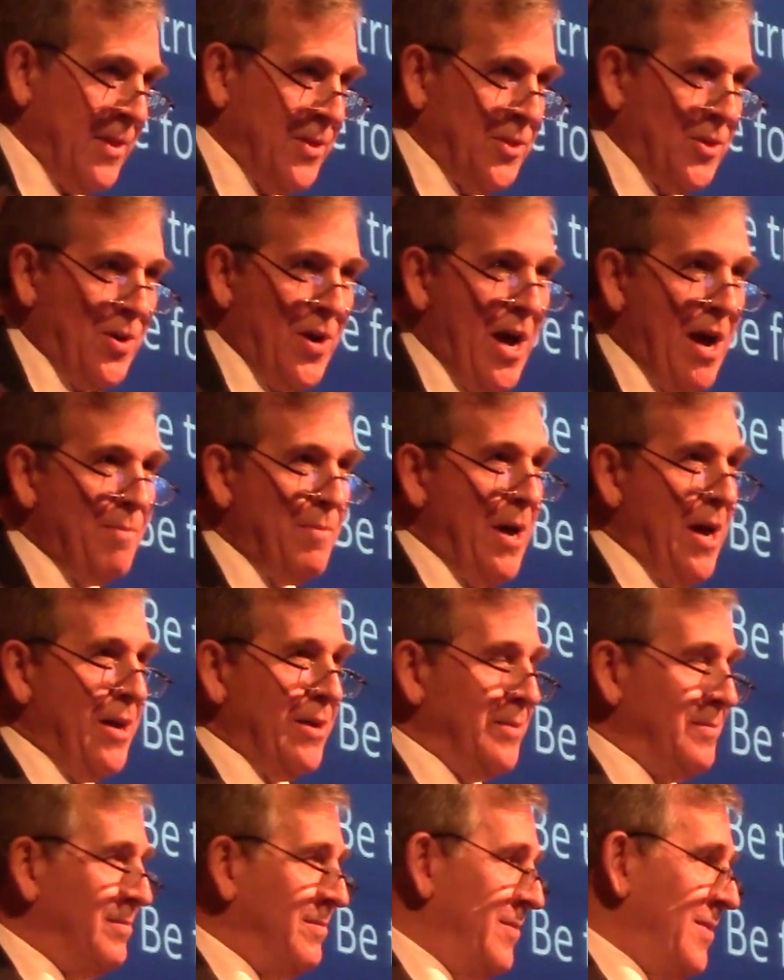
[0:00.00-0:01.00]
So
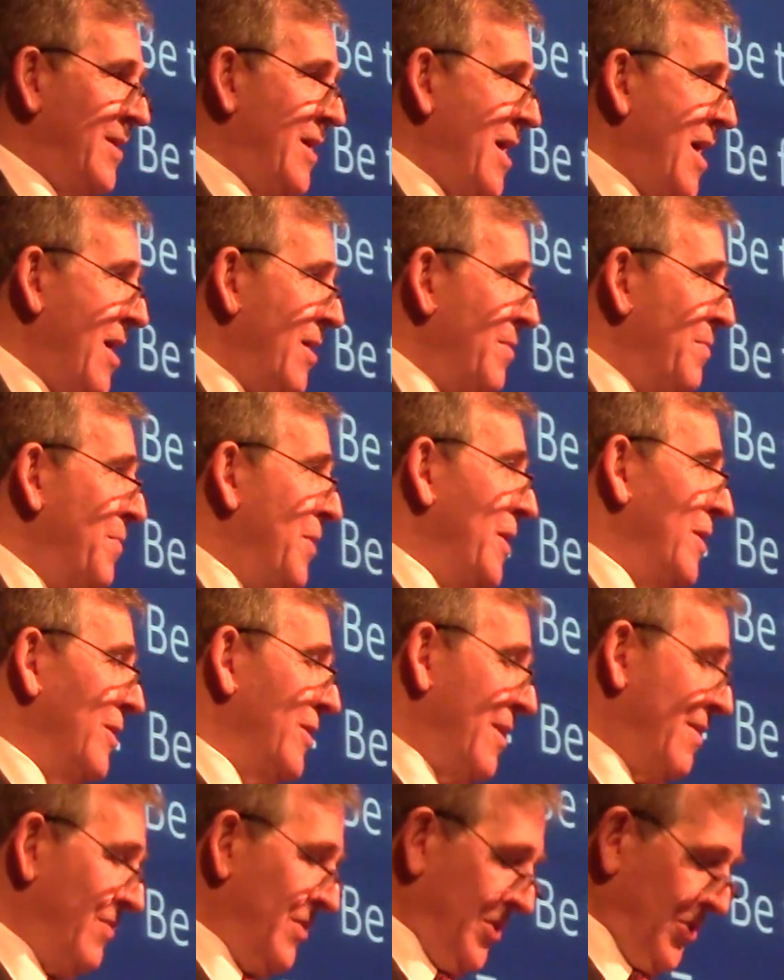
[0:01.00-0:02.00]
how to be a
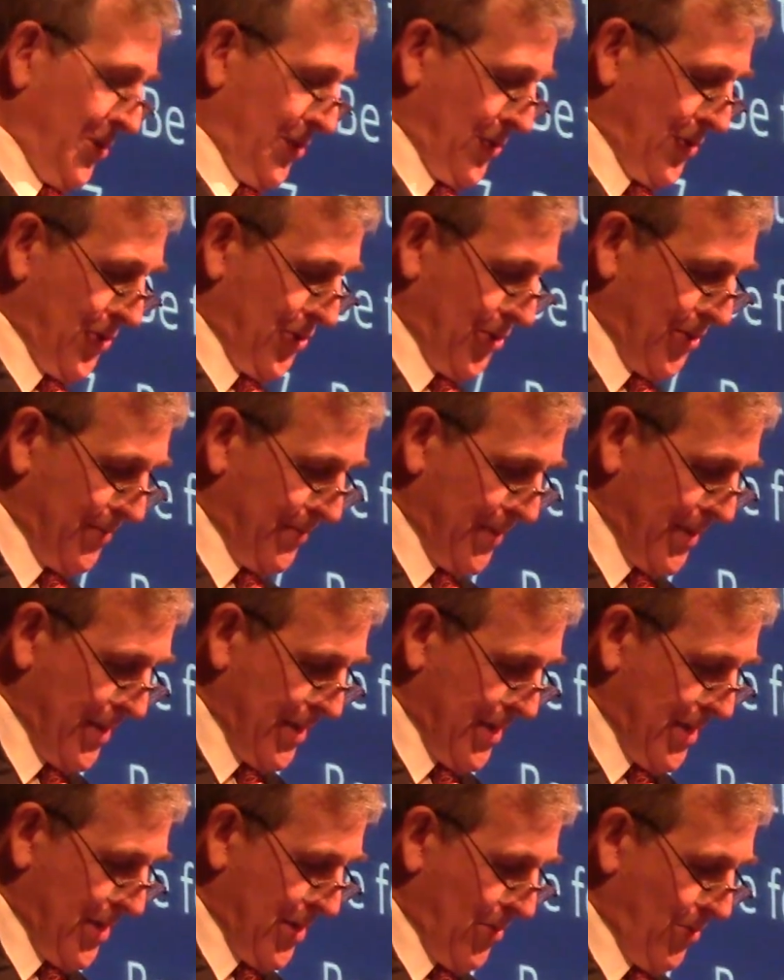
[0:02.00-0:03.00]
loving surgeon?
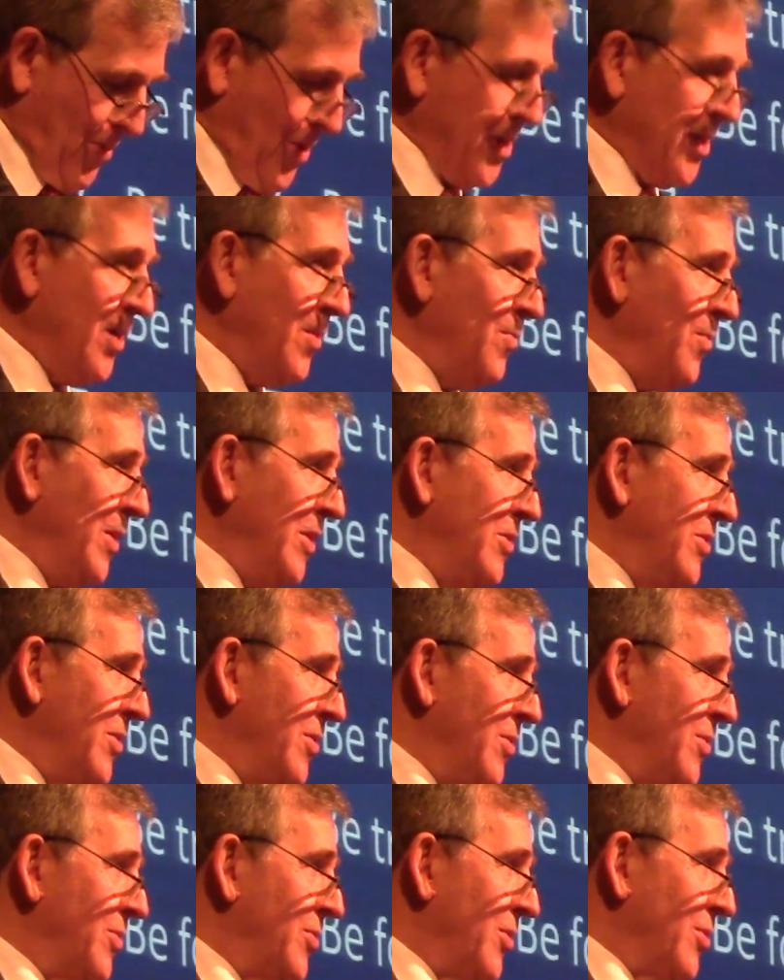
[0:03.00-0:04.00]
What can we
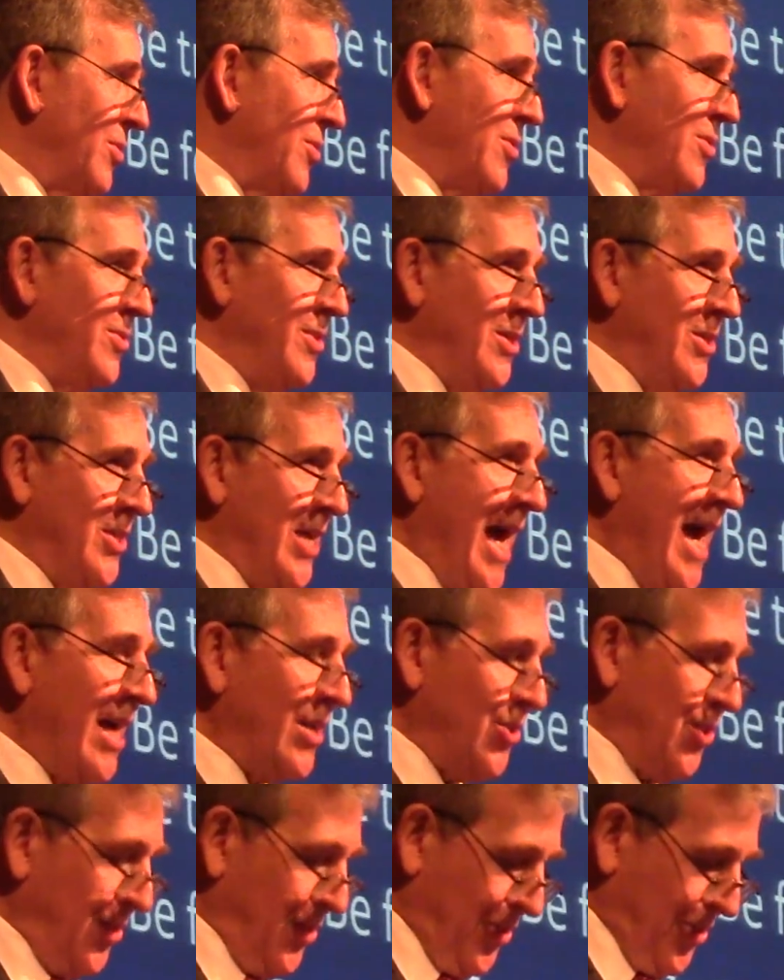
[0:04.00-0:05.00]
do to learn these
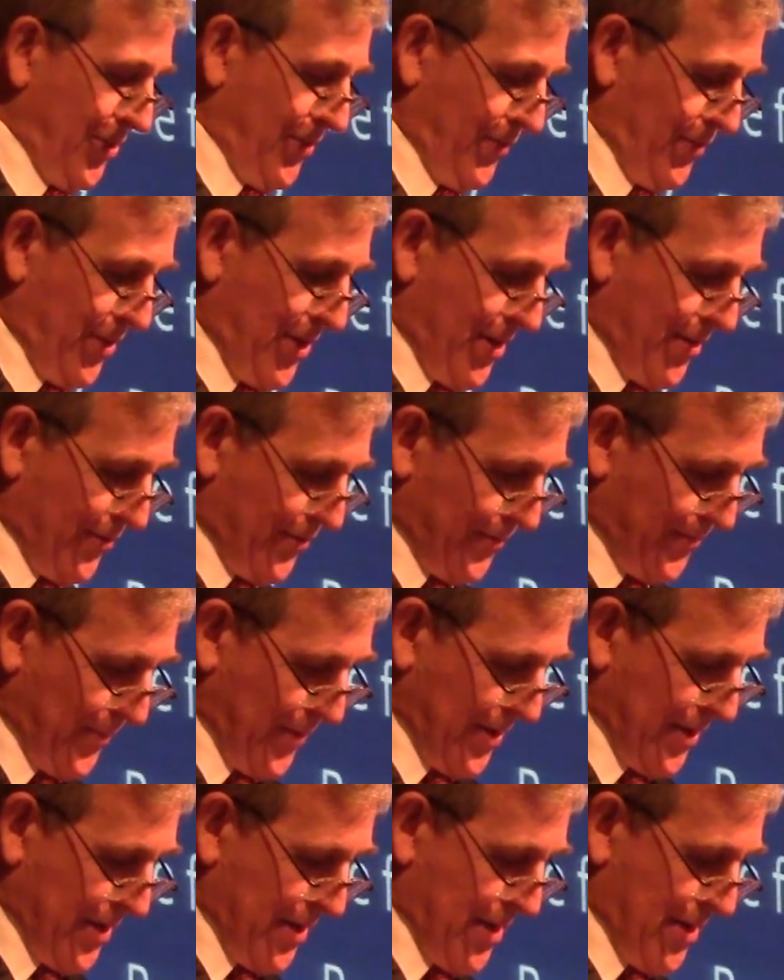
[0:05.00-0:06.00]
actions of love?
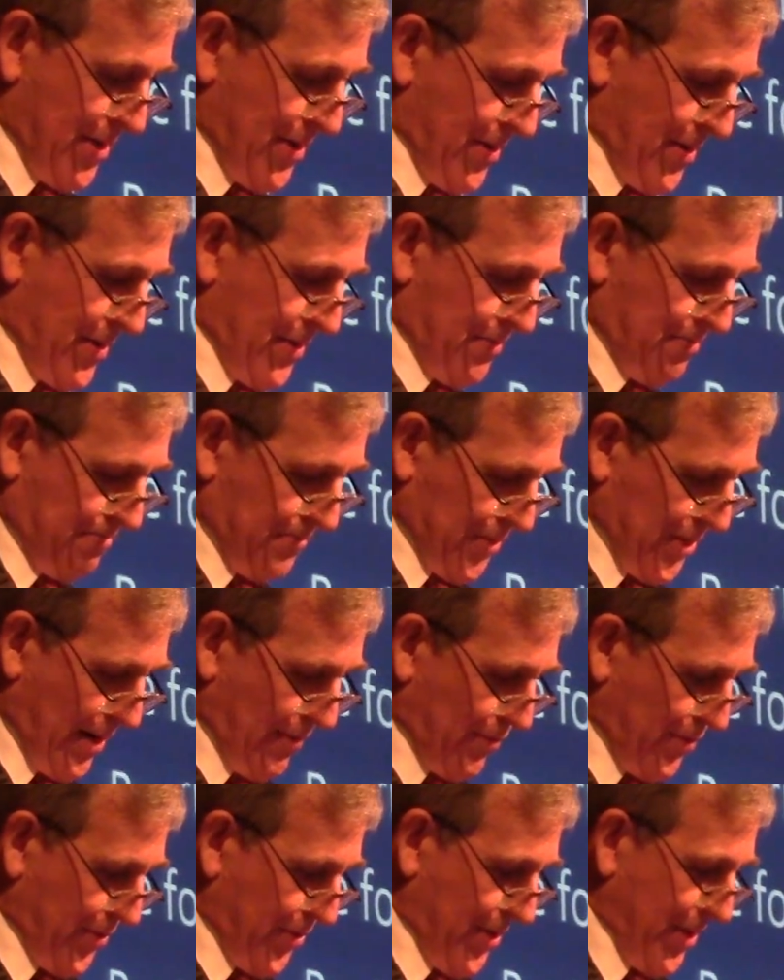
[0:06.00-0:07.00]

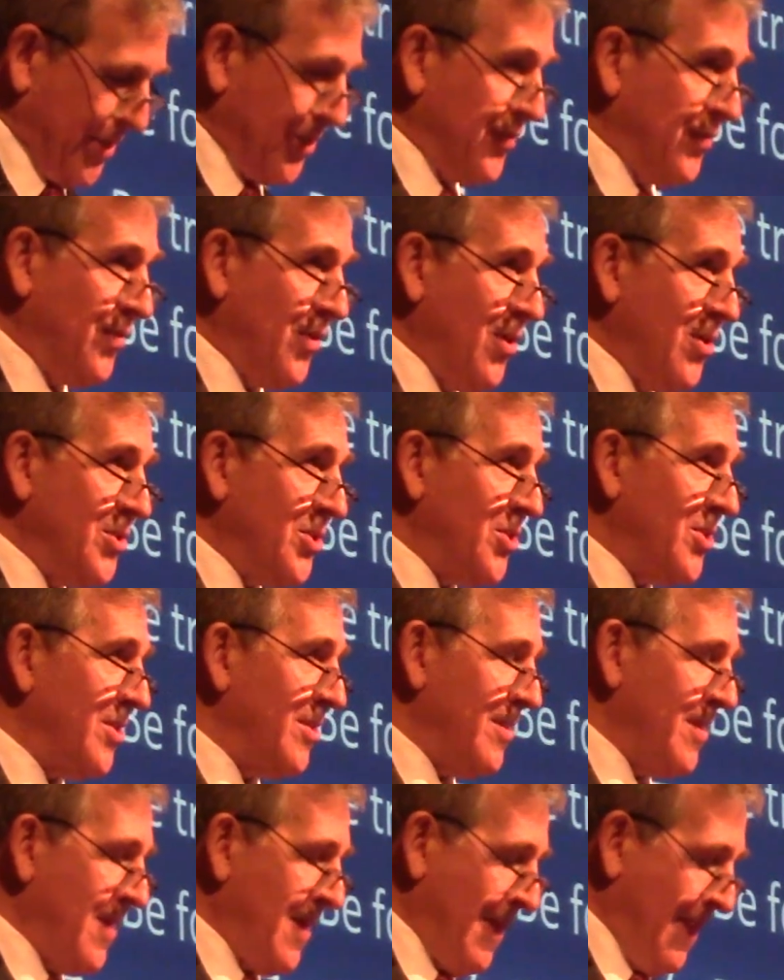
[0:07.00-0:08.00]
Several things. First,
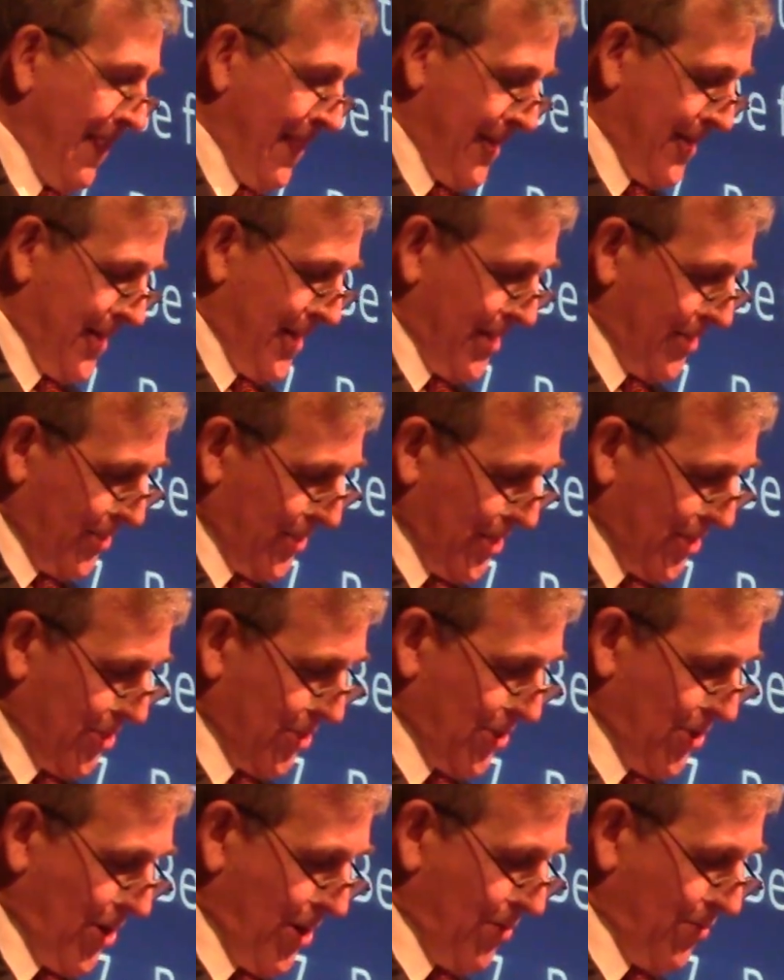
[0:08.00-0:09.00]
I'd say
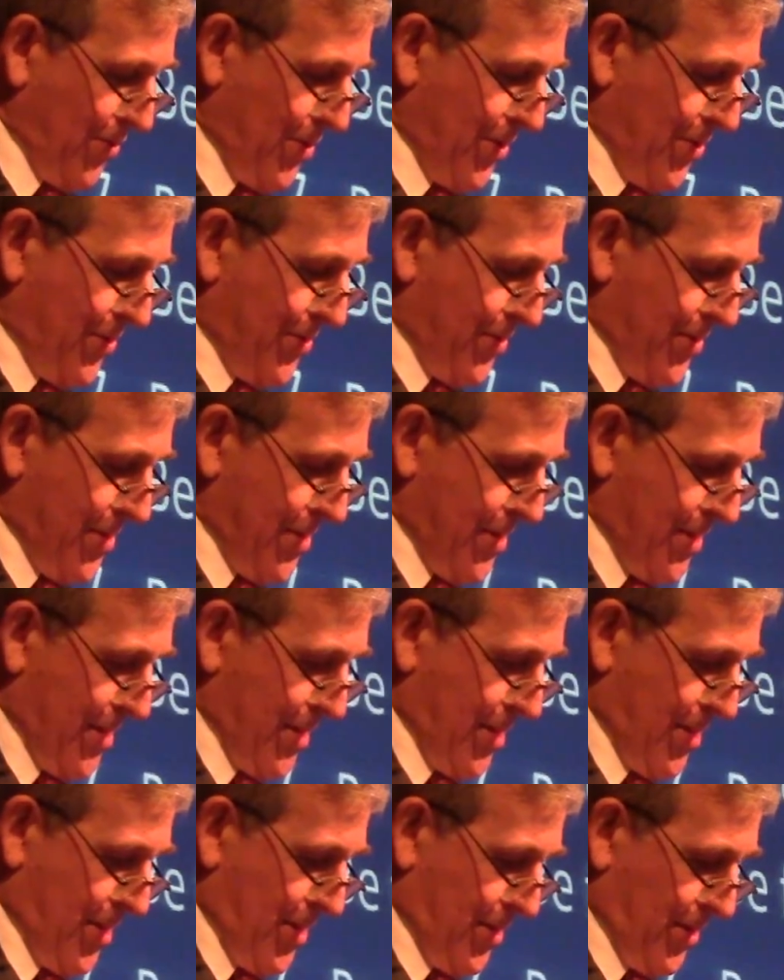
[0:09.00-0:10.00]
start with
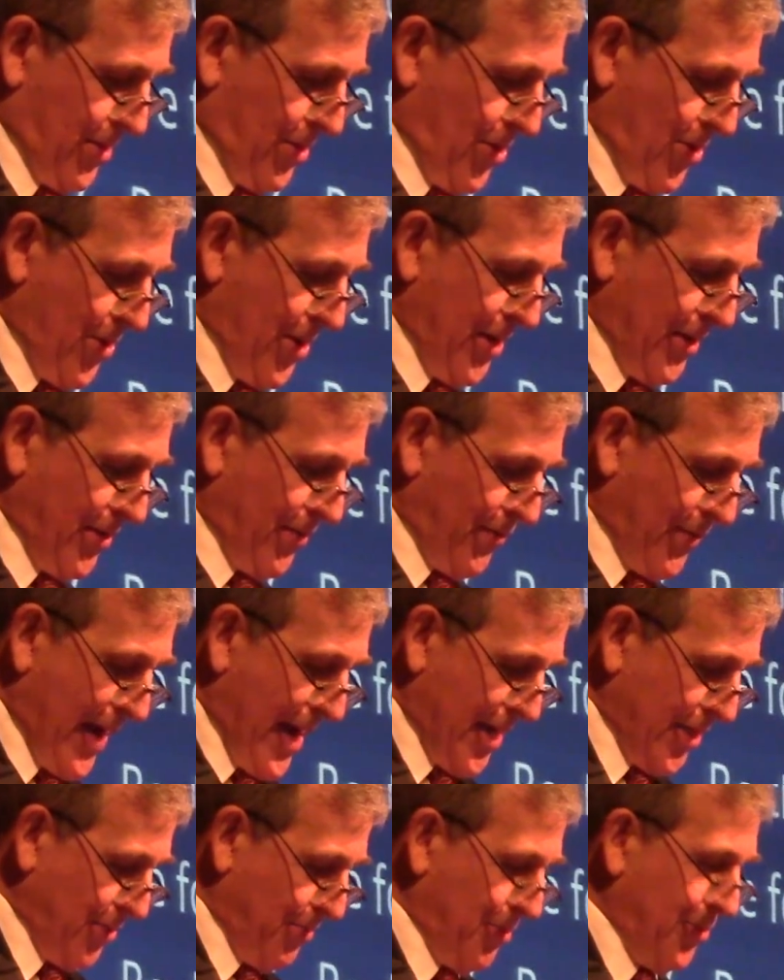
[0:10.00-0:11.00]
learning the
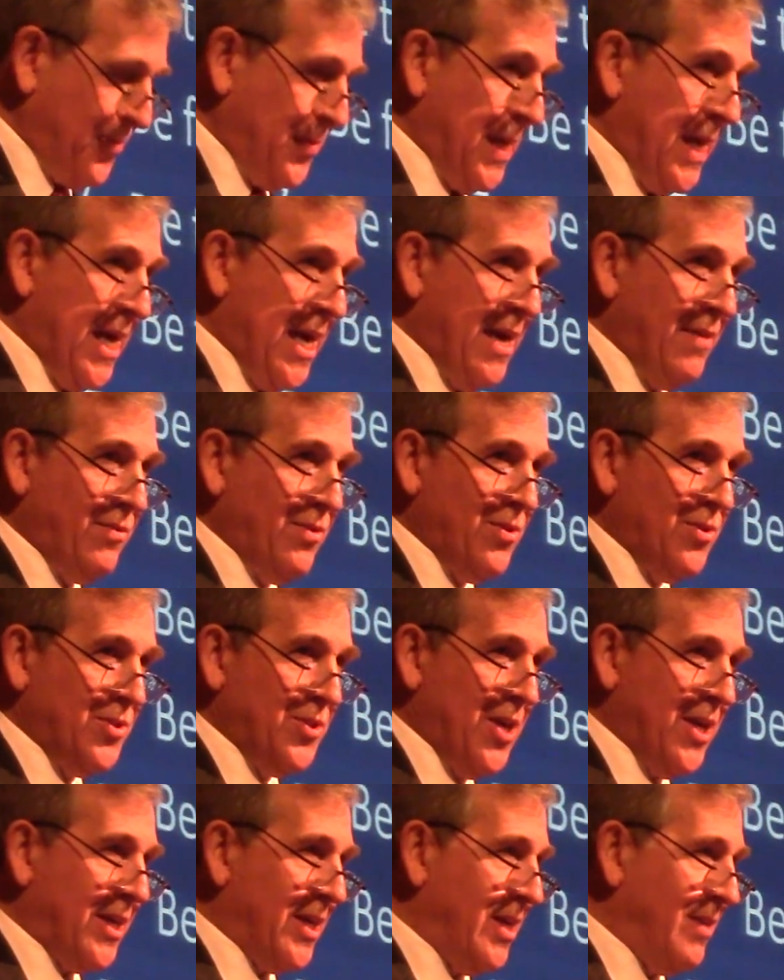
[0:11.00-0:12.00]
valuable
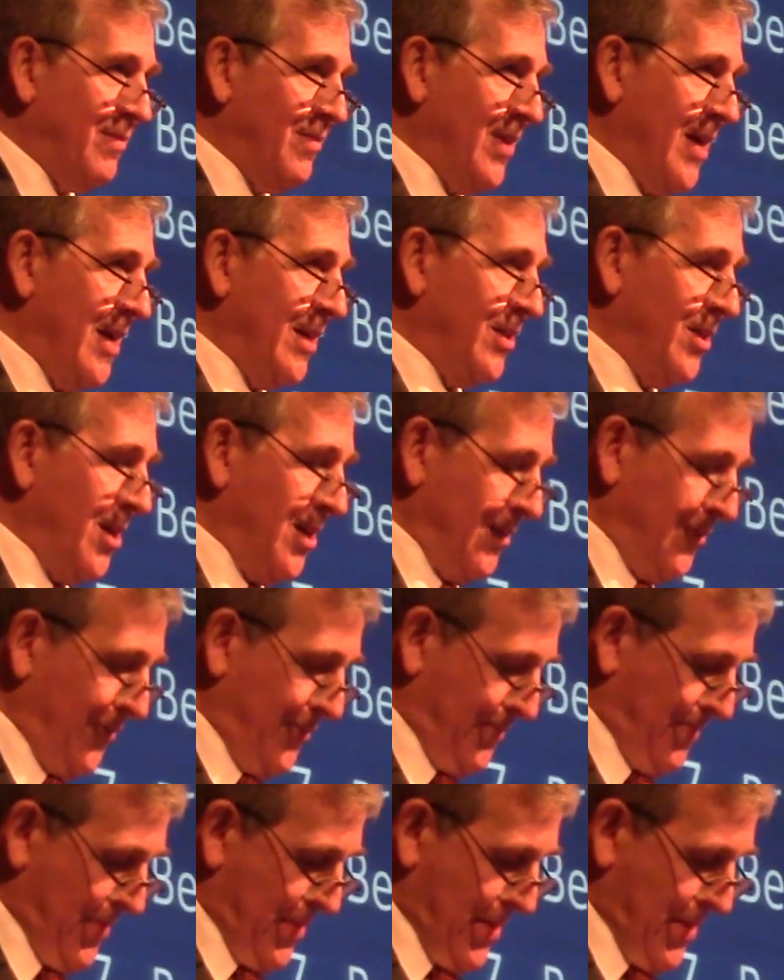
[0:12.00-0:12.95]
behaviors that convey love.